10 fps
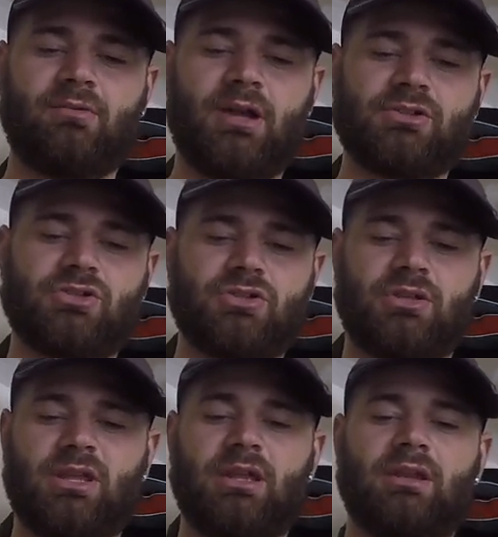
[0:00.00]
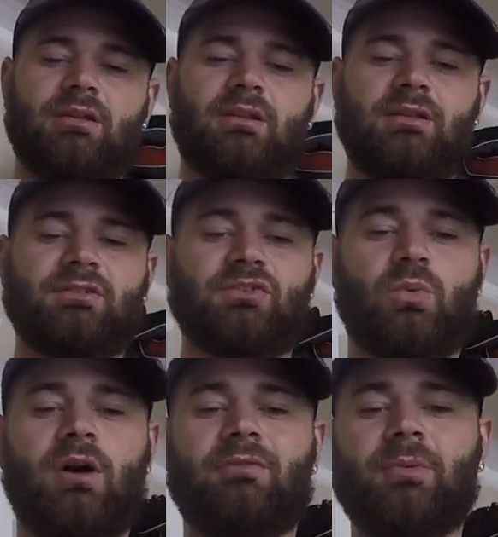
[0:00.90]
wrench in, it's a
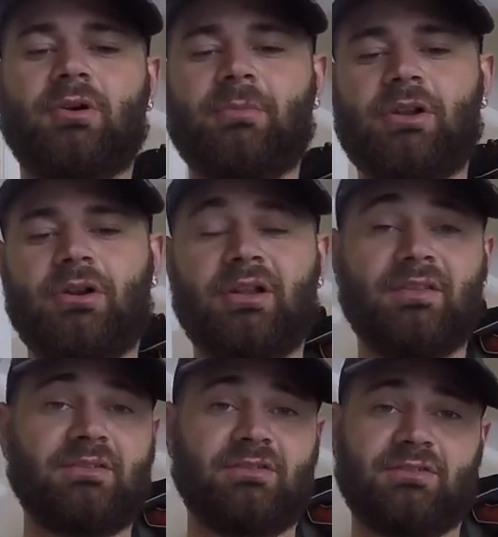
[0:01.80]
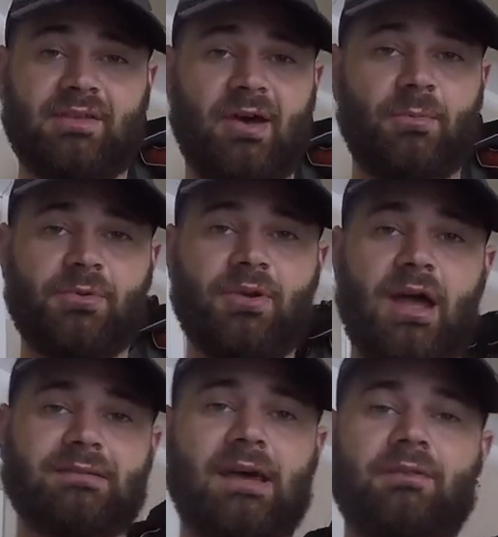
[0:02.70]
12 millimeter, and this is to help you
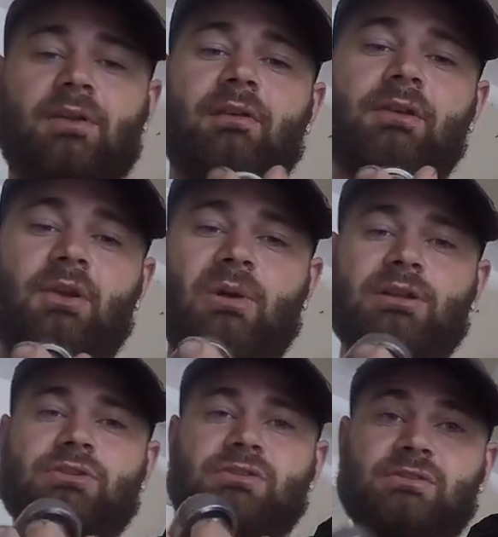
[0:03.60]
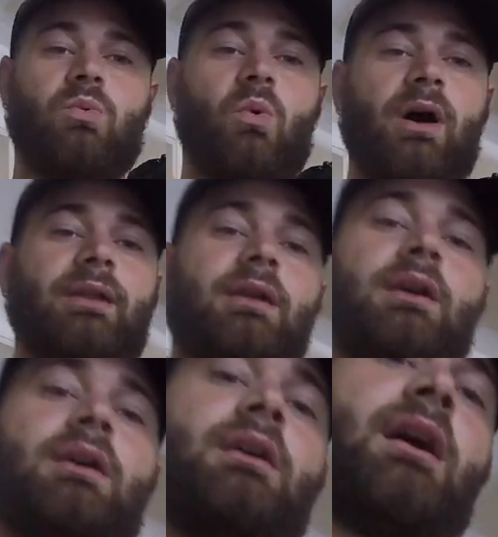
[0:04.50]
guys out if you have any questions. What
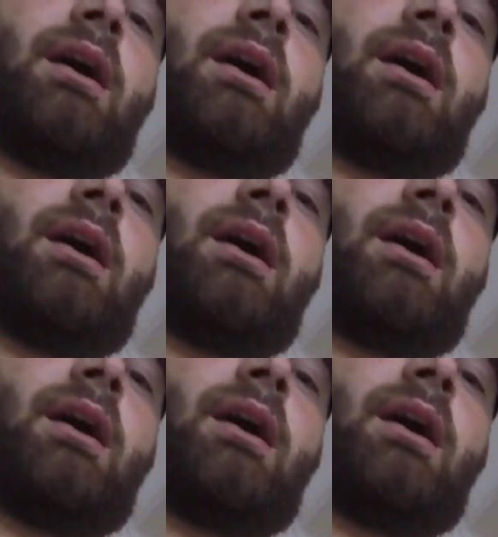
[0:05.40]
I